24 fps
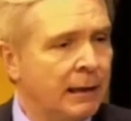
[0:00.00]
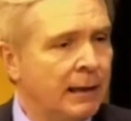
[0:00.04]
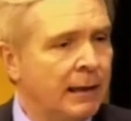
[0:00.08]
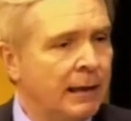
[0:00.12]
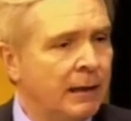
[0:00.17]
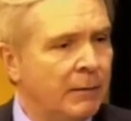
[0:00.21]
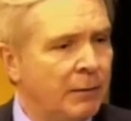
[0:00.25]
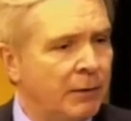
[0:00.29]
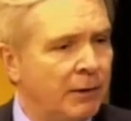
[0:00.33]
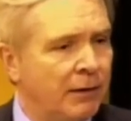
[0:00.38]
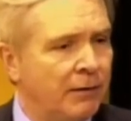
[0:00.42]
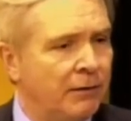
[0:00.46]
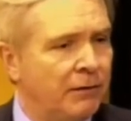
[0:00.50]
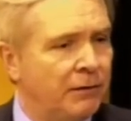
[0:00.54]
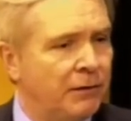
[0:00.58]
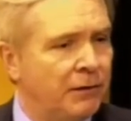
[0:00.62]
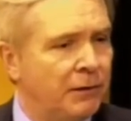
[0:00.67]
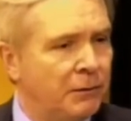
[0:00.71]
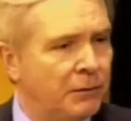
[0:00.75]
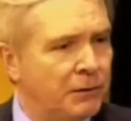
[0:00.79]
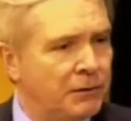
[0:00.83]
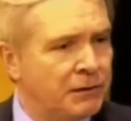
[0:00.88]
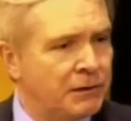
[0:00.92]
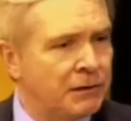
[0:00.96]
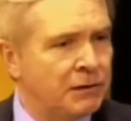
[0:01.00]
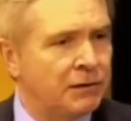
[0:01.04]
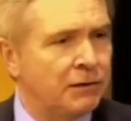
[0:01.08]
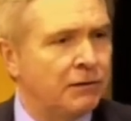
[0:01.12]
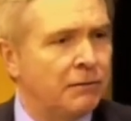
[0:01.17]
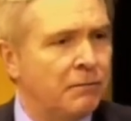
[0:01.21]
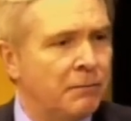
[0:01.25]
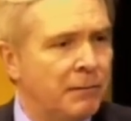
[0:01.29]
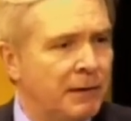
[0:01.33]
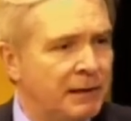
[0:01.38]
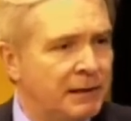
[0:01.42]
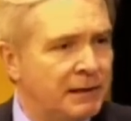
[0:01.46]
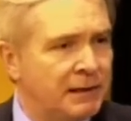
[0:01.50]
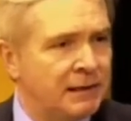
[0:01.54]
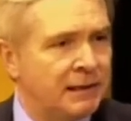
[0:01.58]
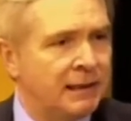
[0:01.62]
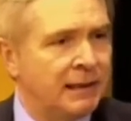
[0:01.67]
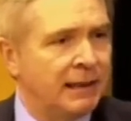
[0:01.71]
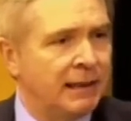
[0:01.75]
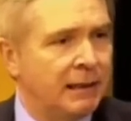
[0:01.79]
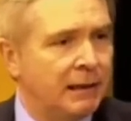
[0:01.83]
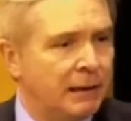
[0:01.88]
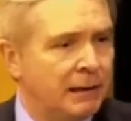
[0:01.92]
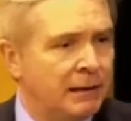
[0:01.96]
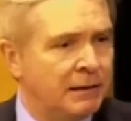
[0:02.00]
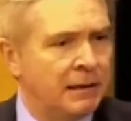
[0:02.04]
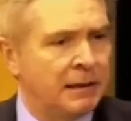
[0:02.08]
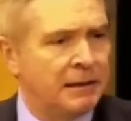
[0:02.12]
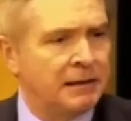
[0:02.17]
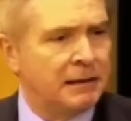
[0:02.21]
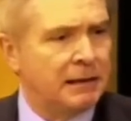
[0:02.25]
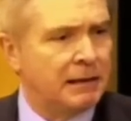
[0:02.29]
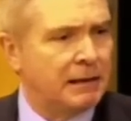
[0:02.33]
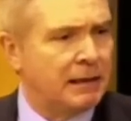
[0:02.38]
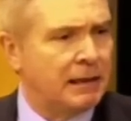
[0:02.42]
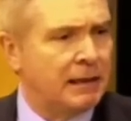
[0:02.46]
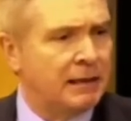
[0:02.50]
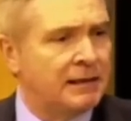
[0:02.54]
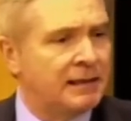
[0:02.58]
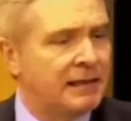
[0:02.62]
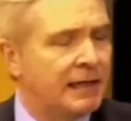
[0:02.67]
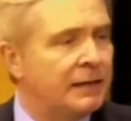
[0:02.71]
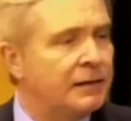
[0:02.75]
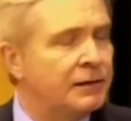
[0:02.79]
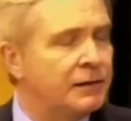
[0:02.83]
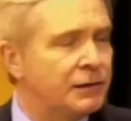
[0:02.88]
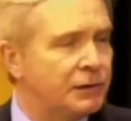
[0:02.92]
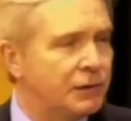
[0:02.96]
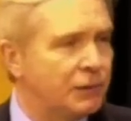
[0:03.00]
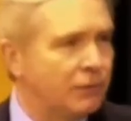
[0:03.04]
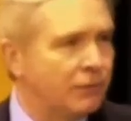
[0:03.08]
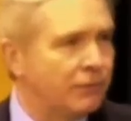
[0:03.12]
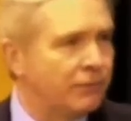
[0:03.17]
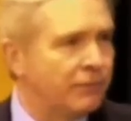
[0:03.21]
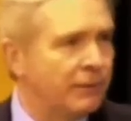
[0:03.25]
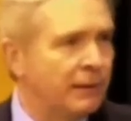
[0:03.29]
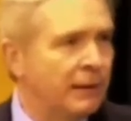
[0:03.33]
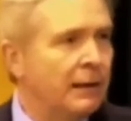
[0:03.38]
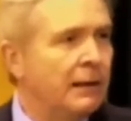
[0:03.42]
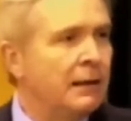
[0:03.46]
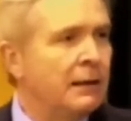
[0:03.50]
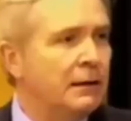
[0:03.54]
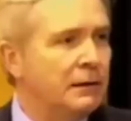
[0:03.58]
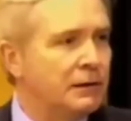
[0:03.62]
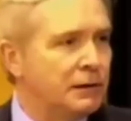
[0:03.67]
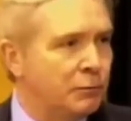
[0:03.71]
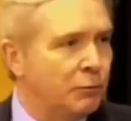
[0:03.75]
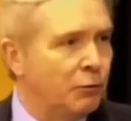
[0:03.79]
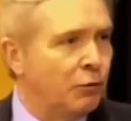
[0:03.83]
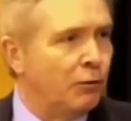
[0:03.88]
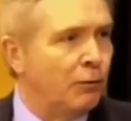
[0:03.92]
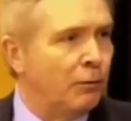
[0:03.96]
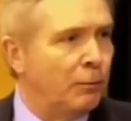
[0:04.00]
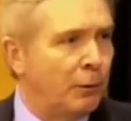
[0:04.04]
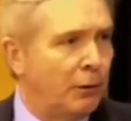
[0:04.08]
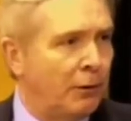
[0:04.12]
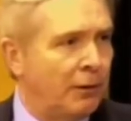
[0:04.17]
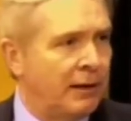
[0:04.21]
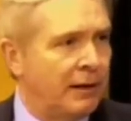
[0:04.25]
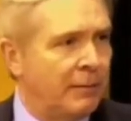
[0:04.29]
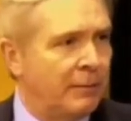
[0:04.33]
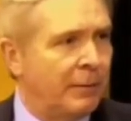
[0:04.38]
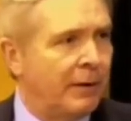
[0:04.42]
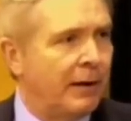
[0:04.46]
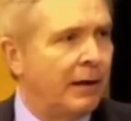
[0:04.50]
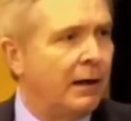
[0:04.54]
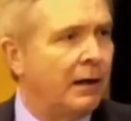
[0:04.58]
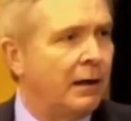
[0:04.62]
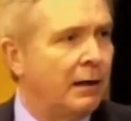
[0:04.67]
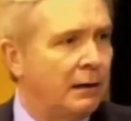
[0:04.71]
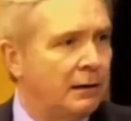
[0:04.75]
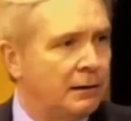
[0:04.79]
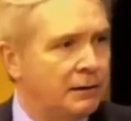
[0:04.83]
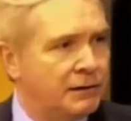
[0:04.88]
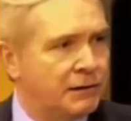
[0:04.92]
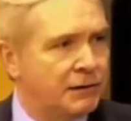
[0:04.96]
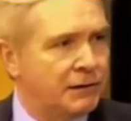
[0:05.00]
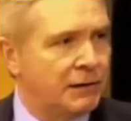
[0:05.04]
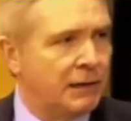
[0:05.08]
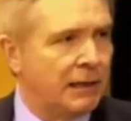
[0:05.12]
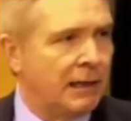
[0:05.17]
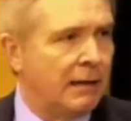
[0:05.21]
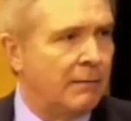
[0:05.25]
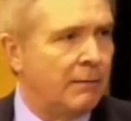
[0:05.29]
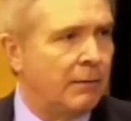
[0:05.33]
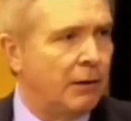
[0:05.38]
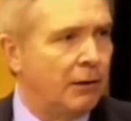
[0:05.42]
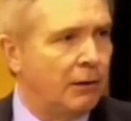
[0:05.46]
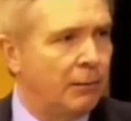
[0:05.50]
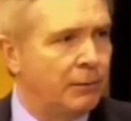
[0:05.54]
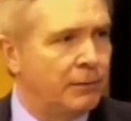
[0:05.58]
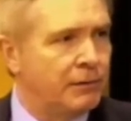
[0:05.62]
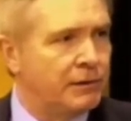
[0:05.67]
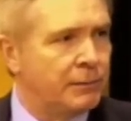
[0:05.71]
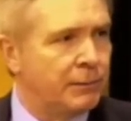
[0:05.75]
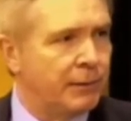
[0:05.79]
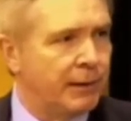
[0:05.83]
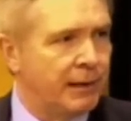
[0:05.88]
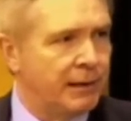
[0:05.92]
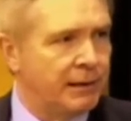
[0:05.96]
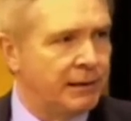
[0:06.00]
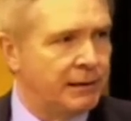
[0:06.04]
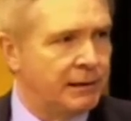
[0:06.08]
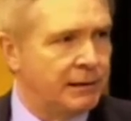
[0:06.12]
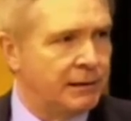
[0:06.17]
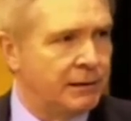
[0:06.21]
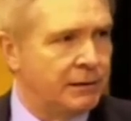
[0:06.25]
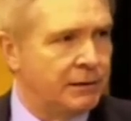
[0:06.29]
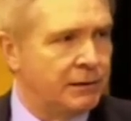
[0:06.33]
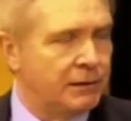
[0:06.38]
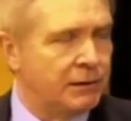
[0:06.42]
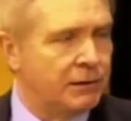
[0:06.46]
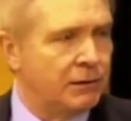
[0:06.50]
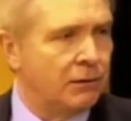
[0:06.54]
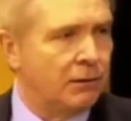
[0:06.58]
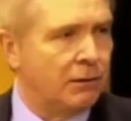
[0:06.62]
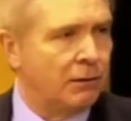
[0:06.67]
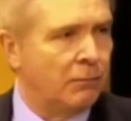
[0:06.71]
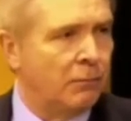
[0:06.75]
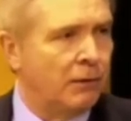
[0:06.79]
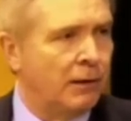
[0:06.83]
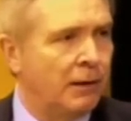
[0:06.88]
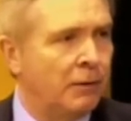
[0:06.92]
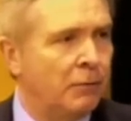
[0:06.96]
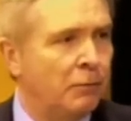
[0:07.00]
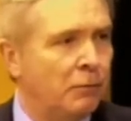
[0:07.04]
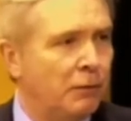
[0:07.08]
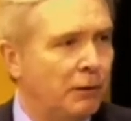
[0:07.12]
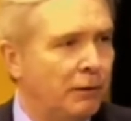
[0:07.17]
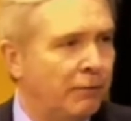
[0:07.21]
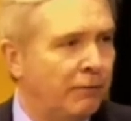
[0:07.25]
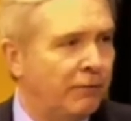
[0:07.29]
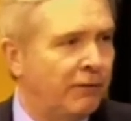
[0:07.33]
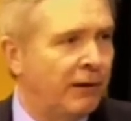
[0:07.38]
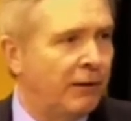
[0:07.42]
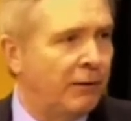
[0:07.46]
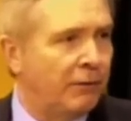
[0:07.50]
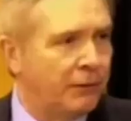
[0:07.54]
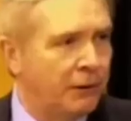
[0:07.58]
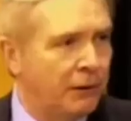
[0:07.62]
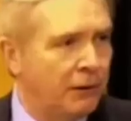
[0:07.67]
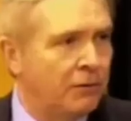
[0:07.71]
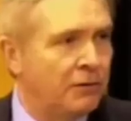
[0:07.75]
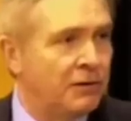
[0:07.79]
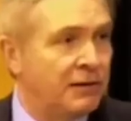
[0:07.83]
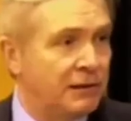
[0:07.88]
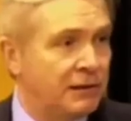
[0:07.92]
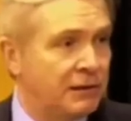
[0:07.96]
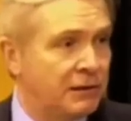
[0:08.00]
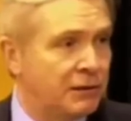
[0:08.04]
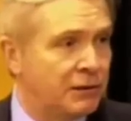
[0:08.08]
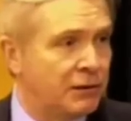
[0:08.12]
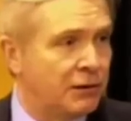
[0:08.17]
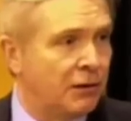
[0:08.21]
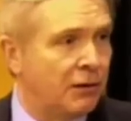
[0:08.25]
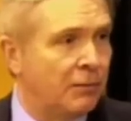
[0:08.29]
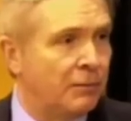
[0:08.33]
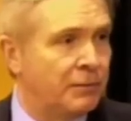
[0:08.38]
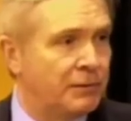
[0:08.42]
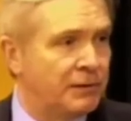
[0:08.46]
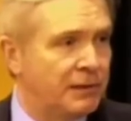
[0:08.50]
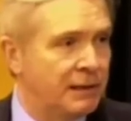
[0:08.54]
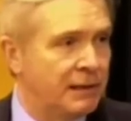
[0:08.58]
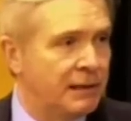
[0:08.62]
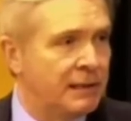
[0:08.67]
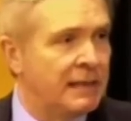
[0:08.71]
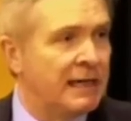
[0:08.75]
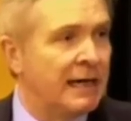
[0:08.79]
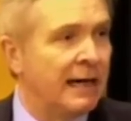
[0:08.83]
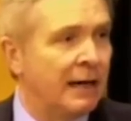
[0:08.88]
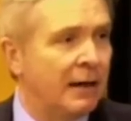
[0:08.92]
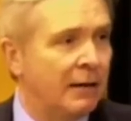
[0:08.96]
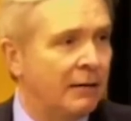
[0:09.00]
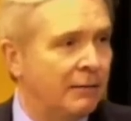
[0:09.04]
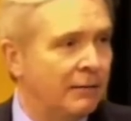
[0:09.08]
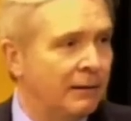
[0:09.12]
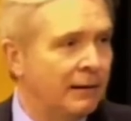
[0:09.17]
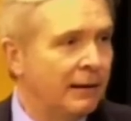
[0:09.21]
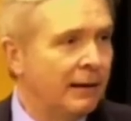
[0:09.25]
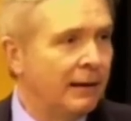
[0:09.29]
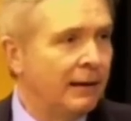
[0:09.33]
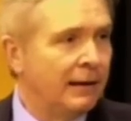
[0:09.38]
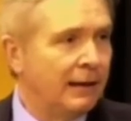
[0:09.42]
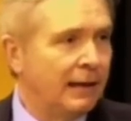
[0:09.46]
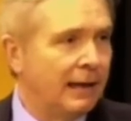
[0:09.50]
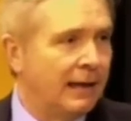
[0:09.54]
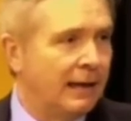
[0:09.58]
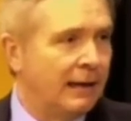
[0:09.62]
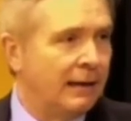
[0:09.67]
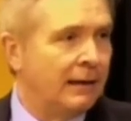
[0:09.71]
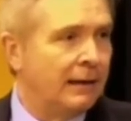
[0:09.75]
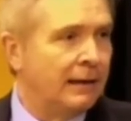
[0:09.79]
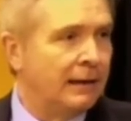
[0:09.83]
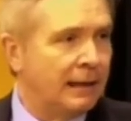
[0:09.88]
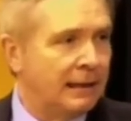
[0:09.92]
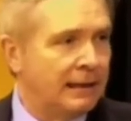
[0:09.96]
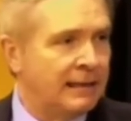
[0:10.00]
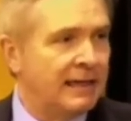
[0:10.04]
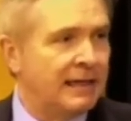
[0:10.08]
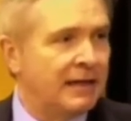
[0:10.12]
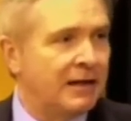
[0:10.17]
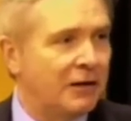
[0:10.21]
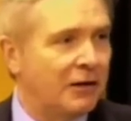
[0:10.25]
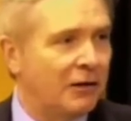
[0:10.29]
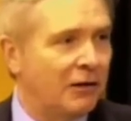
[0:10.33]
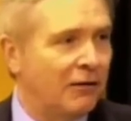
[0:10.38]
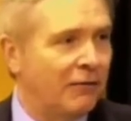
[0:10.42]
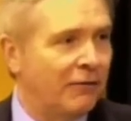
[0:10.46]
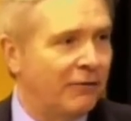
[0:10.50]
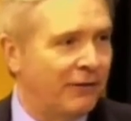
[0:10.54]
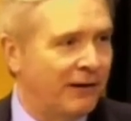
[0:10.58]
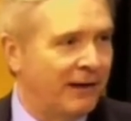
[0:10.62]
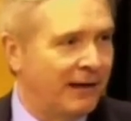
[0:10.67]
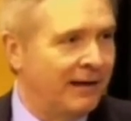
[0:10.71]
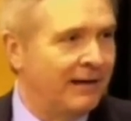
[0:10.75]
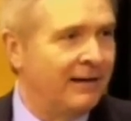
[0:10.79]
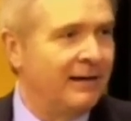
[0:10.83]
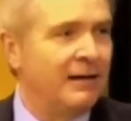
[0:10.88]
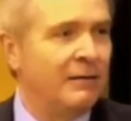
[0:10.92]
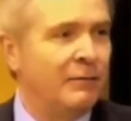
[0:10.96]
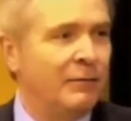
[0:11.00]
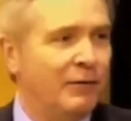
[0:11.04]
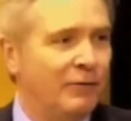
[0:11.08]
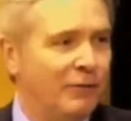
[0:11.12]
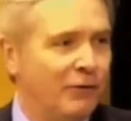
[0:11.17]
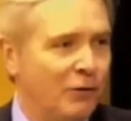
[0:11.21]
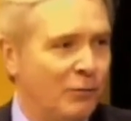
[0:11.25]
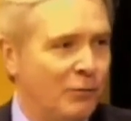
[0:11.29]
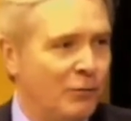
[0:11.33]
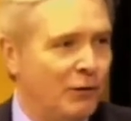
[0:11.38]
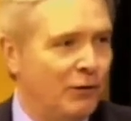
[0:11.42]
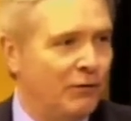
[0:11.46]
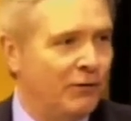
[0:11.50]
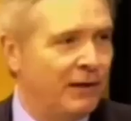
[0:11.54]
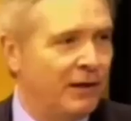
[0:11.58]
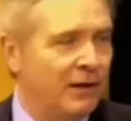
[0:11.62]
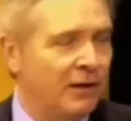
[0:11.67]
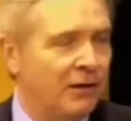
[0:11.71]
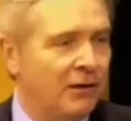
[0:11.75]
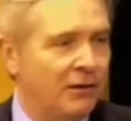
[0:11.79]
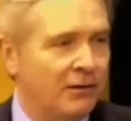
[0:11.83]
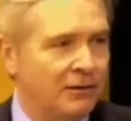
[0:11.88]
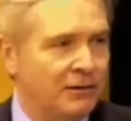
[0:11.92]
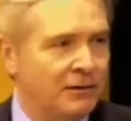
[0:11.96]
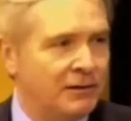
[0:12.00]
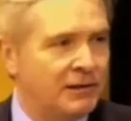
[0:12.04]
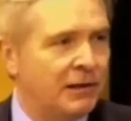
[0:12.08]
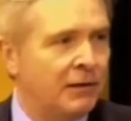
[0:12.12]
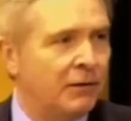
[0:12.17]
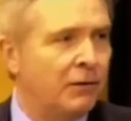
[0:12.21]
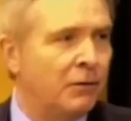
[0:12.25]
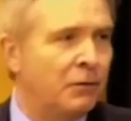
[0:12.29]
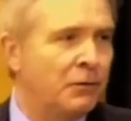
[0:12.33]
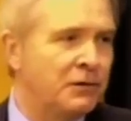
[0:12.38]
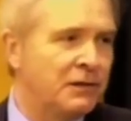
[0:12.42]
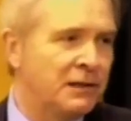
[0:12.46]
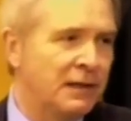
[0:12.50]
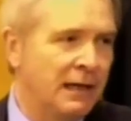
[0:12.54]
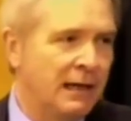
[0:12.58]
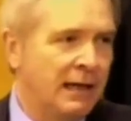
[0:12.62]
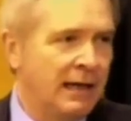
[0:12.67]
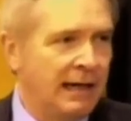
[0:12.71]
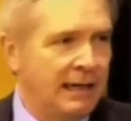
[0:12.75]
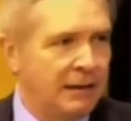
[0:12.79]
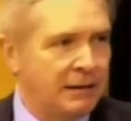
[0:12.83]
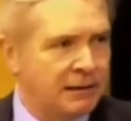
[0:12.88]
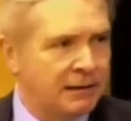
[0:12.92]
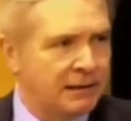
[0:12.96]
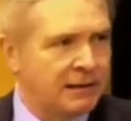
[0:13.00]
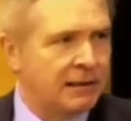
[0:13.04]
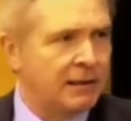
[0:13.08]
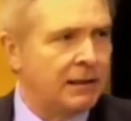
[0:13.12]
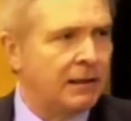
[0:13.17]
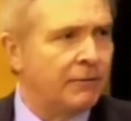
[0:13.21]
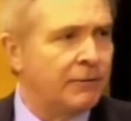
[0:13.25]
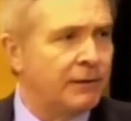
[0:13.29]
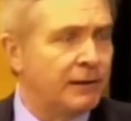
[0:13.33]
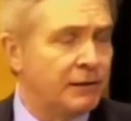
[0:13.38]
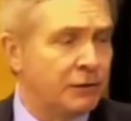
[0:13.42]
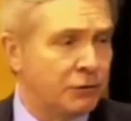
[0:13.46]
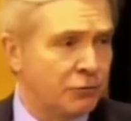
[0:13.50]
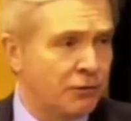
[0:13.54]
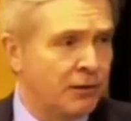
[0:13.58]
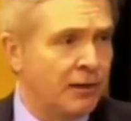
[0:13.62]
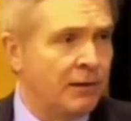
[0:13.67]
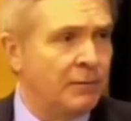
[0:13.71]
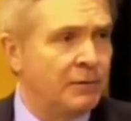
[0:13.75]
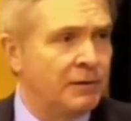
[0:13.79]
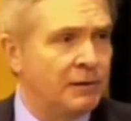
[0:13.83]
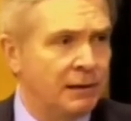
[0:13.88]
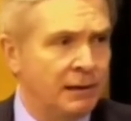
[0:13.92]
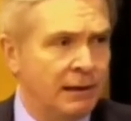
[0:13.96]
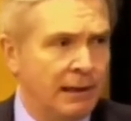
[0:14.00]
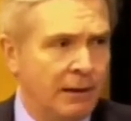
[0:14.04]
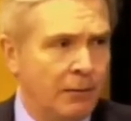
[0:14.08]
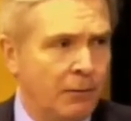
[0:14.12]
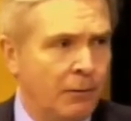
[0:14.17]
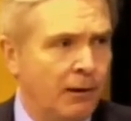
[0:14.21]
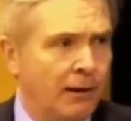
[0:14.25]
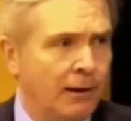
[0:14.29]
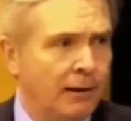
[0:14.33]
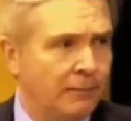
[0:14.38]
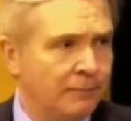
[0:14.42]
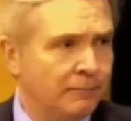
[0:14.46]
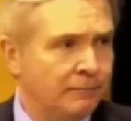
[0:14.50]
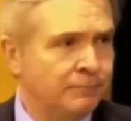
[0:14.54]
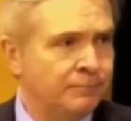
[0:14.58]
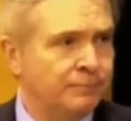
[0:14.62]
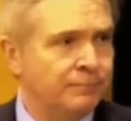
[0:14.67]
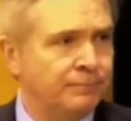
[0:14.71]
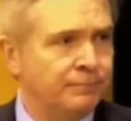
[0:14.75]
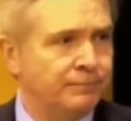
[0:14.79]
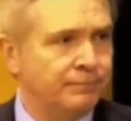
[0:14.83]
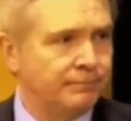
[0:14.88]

But there was a sort of missing a, a, a sense of small pocket parks, and open spaces, and so on, where you felt that you could just stop, sit down, uh, take a coffee before moving on. So there was, it's a city of extremes in that way.